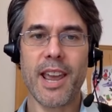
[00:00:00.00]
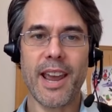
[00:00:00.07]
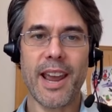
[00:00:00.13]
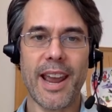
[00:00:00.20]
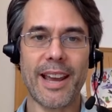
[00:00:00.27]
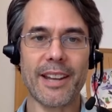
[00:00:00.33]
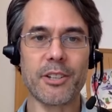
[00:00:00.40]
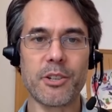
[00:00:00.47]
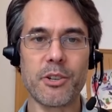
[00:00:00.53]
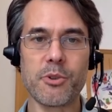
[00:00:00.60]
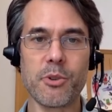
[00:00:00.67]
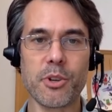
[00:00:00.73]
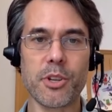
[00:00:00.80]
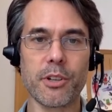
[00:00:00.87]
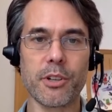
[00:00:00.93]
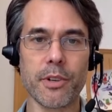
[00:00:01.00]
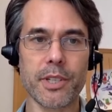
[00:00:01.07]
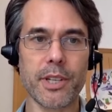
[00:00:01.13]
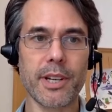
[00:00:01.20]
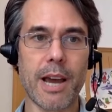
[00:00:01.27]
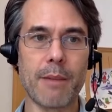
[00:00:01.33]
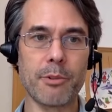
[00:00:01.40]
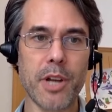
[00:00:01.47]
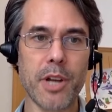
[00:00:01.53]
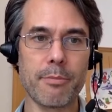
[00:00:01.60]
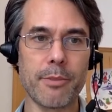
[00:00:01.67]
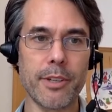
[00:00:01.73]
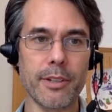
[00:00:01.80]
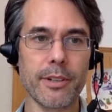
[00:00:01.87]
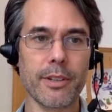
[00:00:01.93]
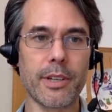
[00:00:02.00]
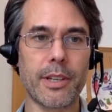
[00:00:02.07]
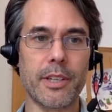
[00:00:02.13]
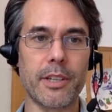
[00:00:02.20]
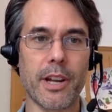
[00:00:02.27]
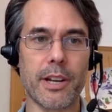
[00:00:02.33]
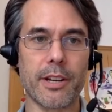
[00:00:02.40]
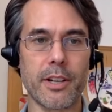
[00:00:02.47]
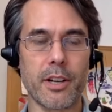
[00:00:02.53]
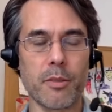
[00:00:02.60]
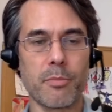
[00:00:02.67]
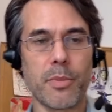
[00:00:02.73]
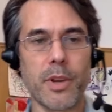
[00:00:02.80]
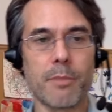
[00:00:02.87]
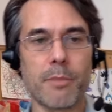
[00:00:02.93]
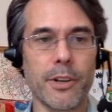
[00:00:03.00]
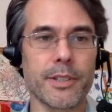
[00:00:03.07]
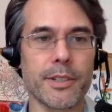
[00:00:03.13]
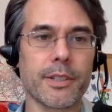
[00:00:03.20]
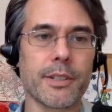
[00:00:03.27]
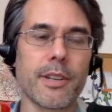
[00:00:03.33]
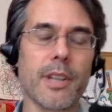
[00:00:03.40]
at New York University, Abu Dhabi, in the United Arab Emirates.